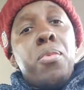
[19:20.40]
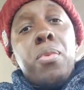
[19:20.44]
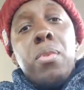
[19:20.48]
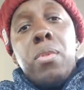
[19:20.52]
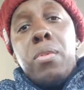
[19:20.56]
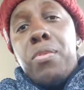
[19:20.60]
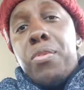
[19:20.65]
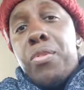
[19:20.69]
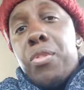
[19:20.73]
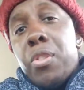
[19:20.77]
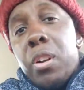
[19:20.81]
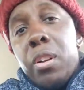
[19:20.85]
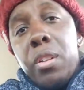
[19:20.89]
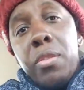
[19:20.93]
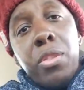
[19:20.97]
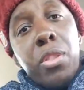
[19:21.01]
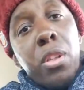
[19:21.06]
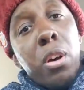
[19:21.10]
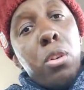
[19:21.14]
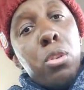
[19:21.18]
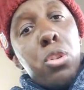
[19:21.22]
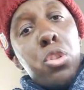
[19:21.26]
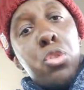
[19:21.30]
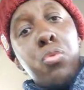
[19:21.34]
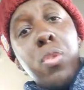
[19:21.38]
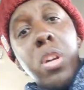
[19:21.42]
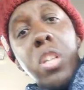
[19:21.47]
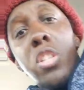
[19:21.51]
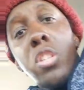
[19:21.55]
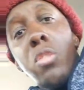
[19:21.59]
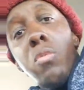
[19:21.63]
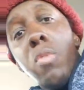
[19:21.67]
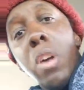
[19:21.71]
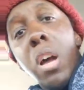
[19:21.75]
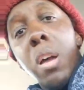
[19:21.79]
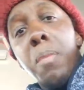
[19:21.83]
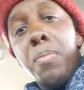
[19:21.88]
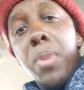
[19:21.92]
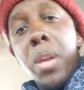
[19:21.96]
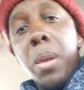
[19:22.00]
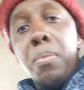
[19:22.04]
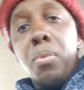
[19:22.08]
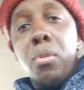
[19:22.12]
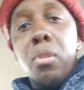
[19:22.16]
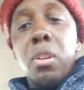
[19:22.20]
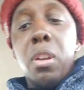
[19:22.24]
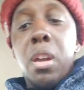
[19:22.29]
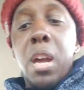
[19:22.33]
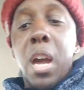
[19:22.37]
for those restaurant
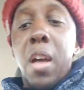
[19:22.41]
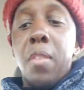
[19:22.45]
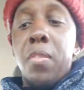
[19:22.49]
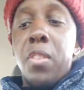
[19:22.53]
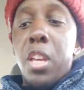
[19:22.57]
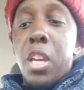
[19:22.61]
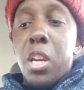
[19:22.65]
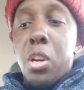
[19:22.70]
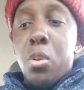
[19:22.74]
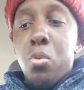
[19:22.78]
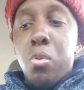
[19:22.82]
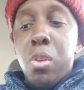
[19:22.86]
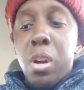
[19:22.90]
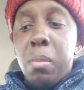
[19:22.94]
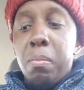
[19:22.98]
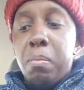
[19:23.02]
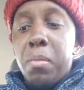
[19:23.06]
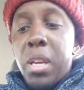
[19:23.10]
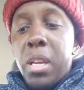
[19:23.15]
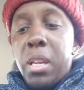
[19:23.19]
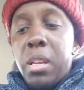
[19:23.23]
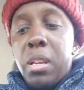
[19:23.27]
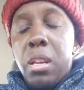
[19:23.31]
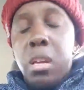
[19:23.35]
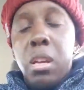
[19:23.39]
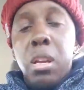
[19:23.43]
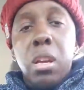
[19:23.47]
people, you have the equipment,